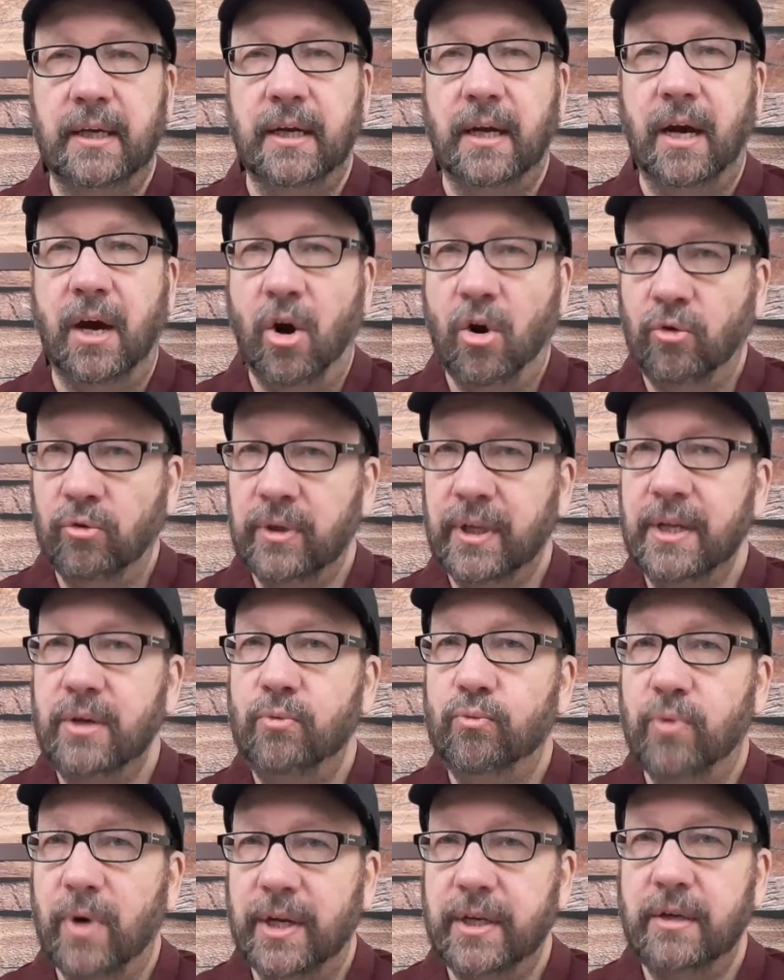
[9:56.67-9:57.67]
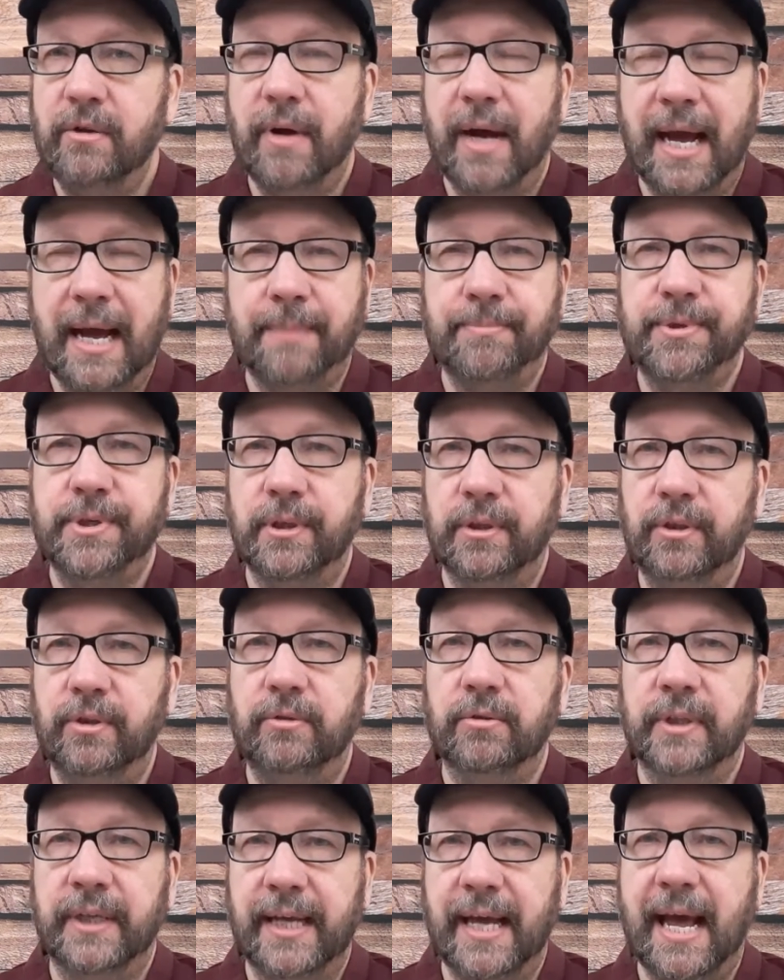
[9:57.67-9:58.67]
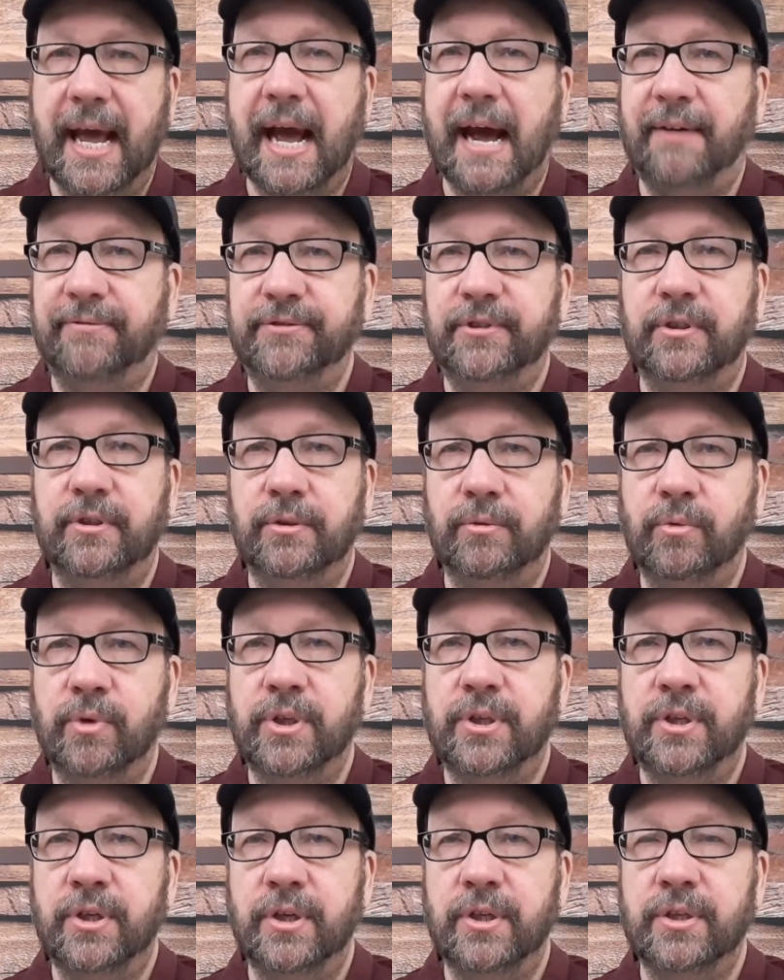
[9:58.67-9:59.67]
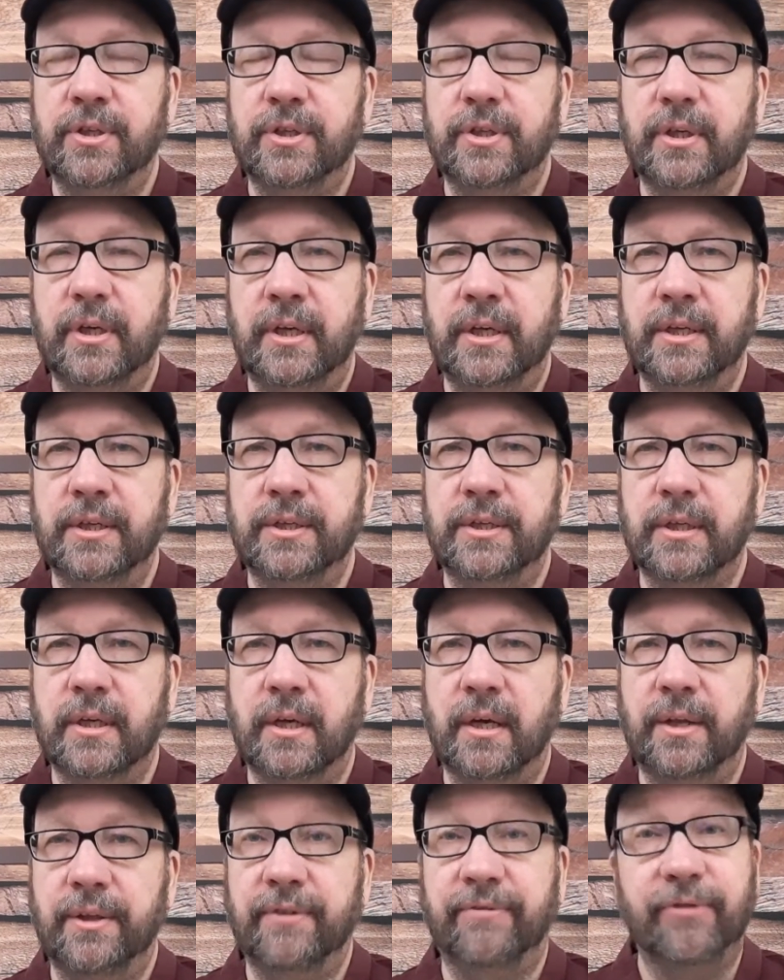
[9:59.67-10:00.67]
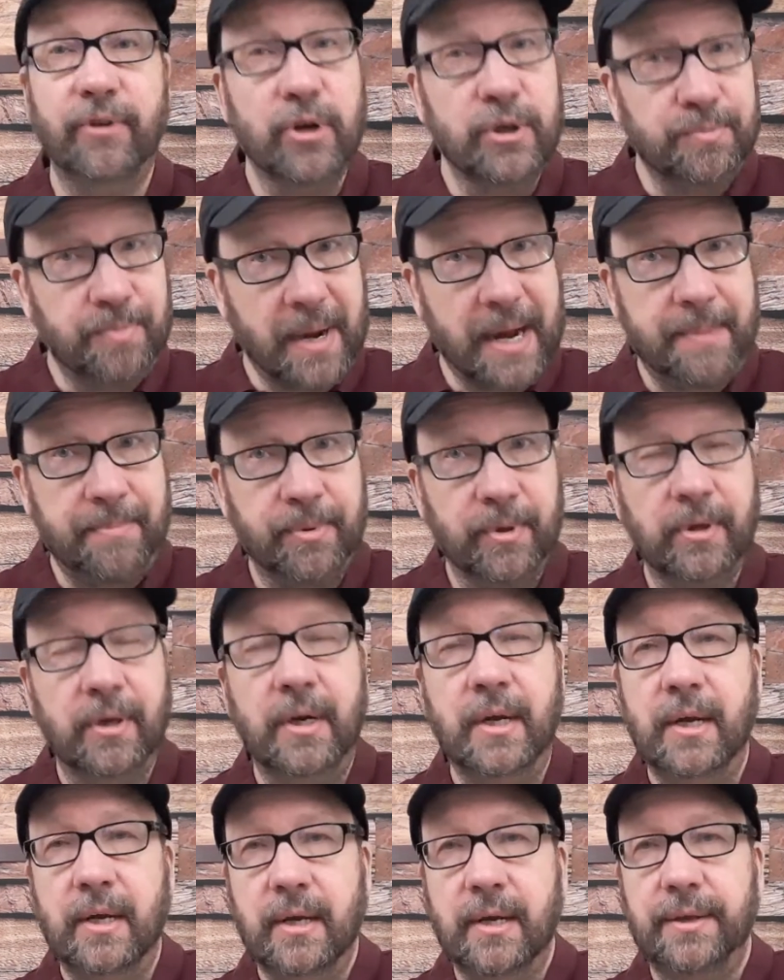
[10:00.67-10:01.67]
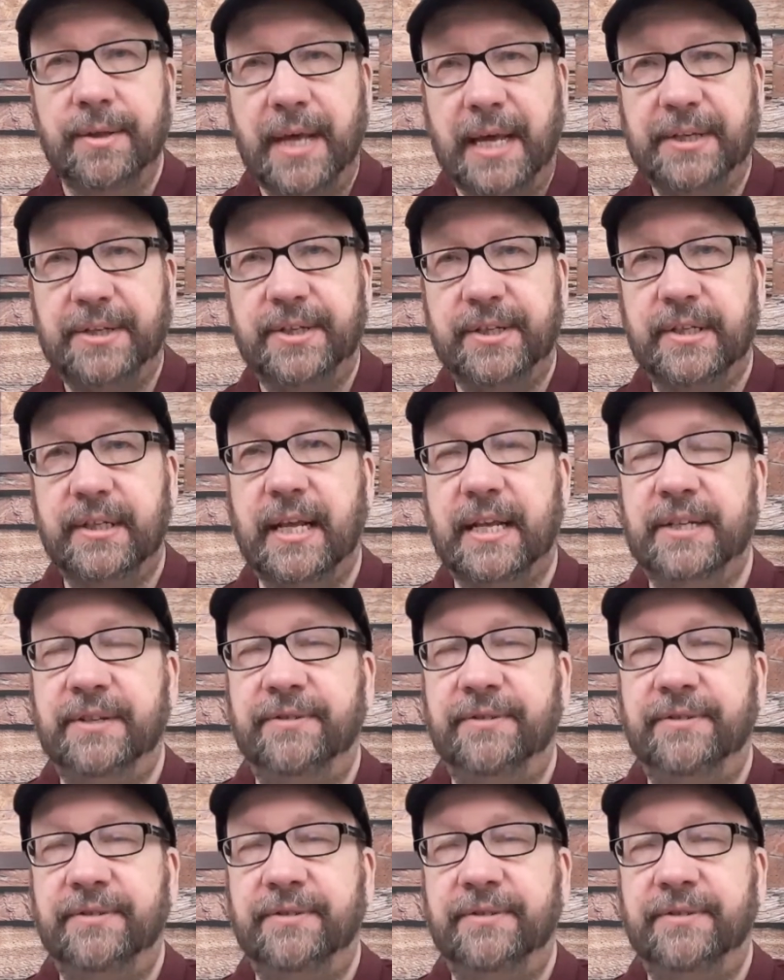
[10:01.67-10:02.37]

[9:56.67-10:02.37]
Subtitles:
only when you absolutely have to, which is the first paper. That's